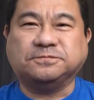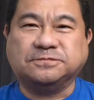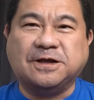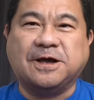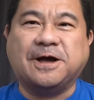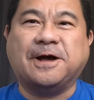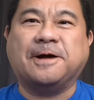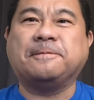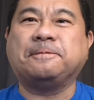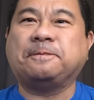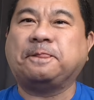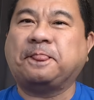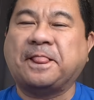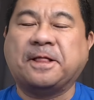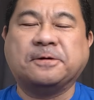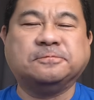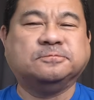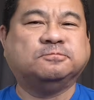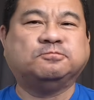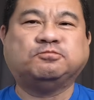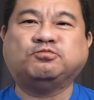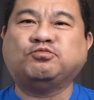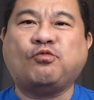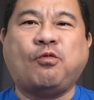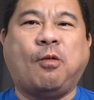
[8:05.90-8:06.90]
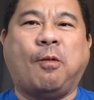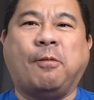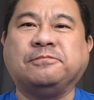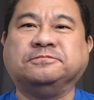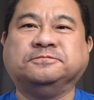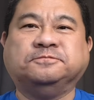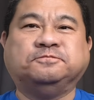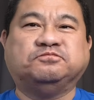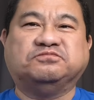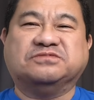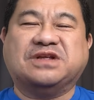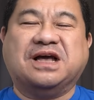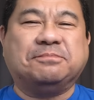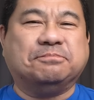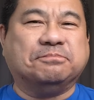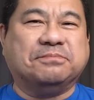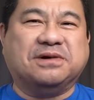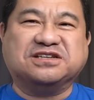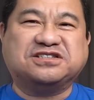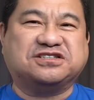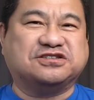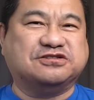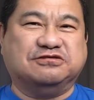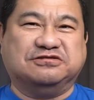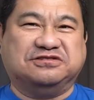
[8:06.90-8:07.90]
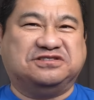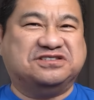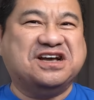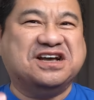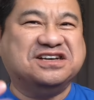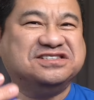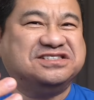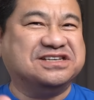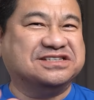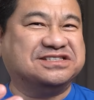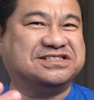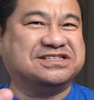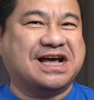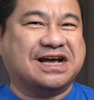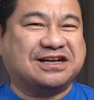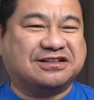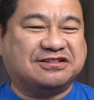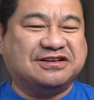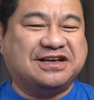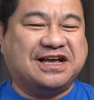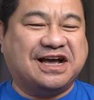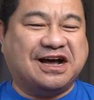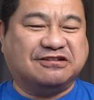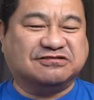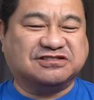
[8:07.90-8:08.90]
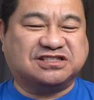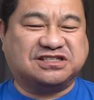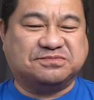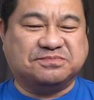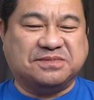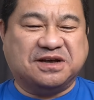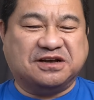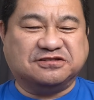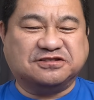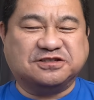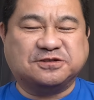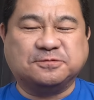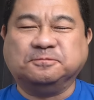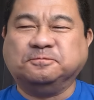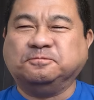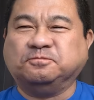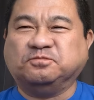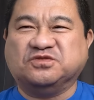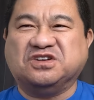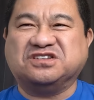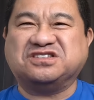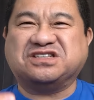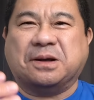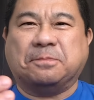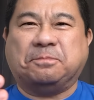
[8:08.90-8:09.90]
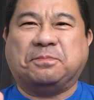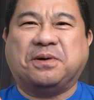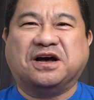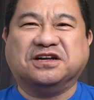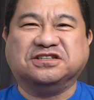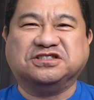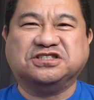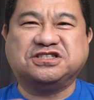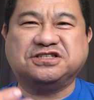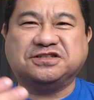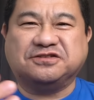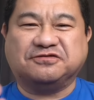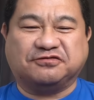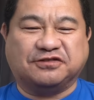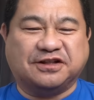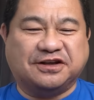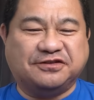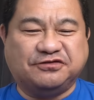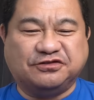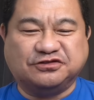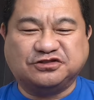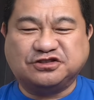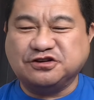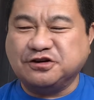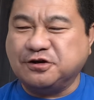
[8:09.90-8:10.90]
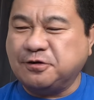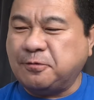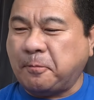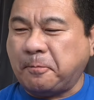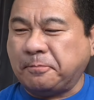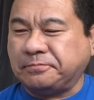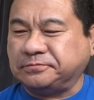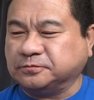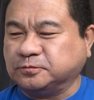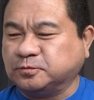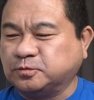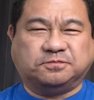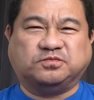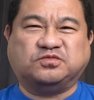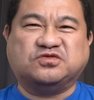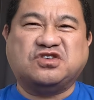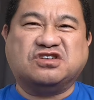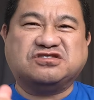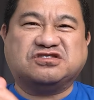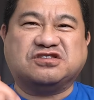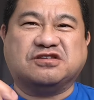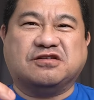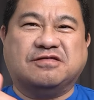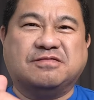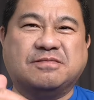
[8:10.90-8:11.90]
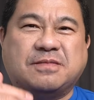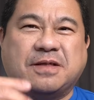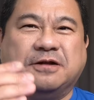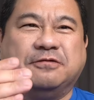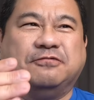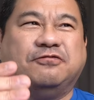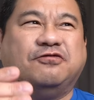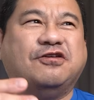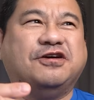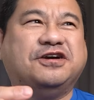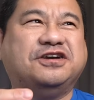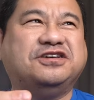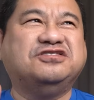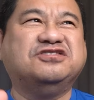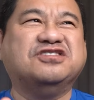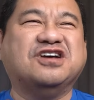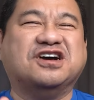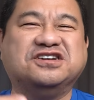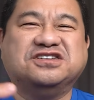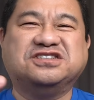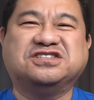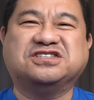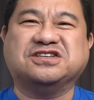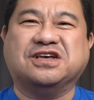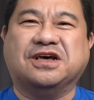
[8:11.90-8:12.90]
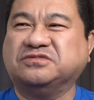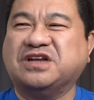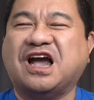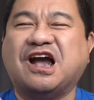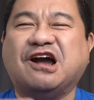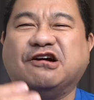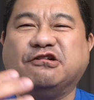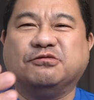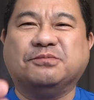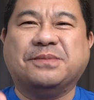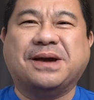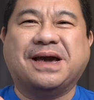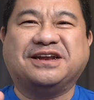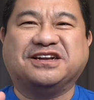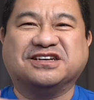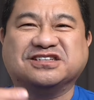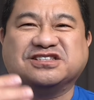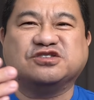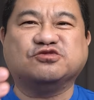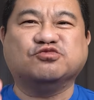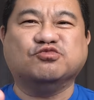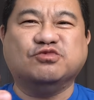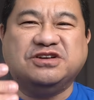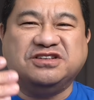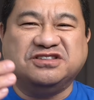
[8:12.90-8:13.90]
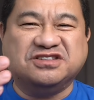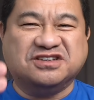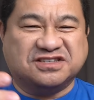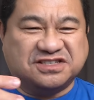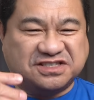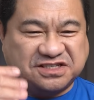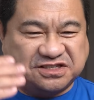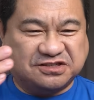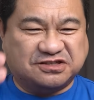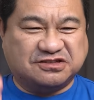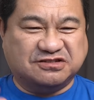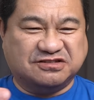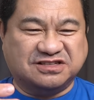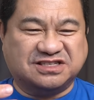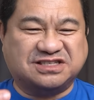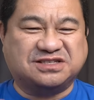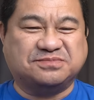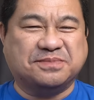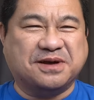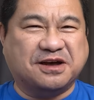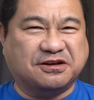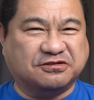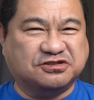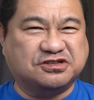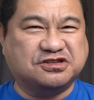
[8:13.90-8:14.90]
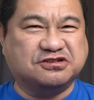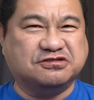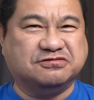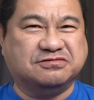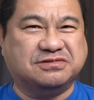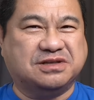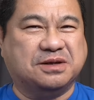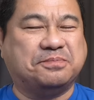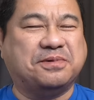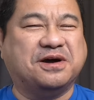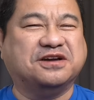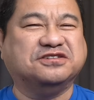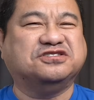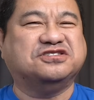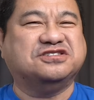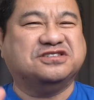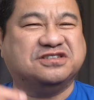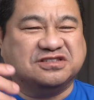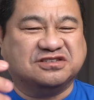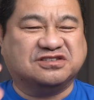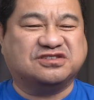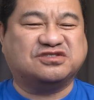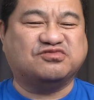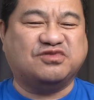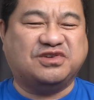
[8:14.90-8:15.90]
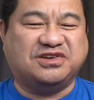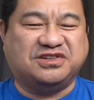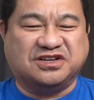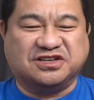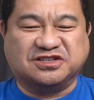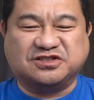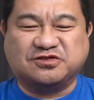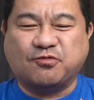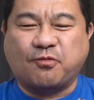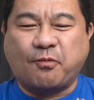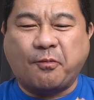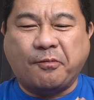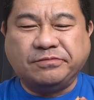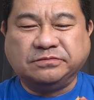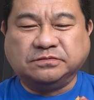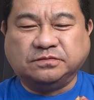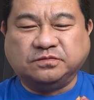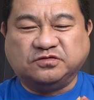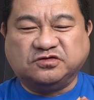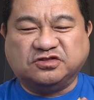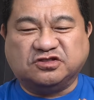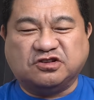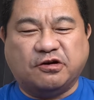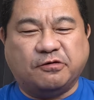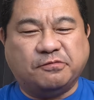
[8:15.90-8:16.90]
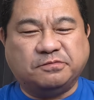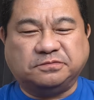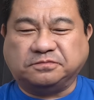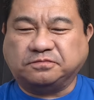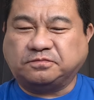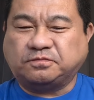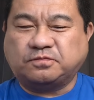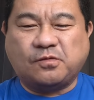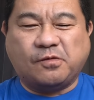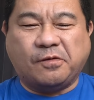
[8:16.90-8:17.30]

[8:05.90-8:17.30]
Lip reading: Yeah, that mustard tastes exactly how it smells. There's that pungent flavor to it. There's a very nice aromatic sweetness to the smell too, the pungent and sweetness. So